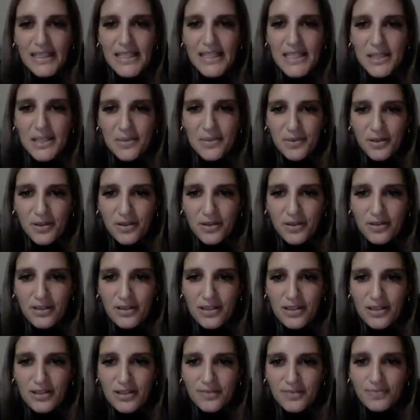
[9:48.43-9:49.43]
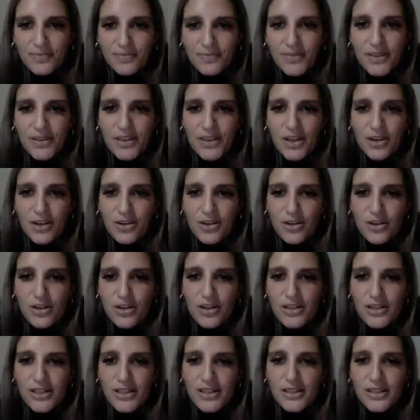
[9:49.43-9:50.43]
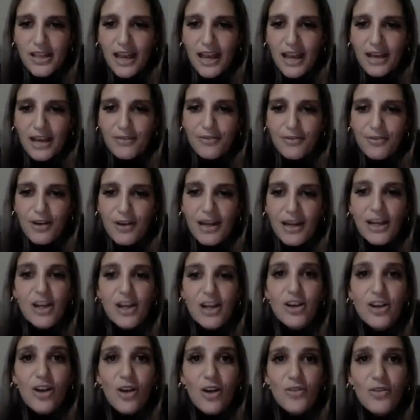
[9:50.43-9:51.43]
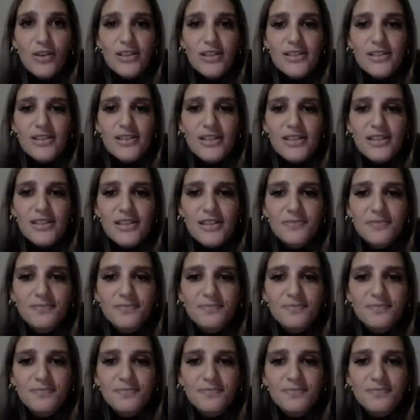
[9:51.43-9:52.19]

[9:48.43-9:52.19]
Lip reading: Tybalt, the nurse, and Friar Lawrence.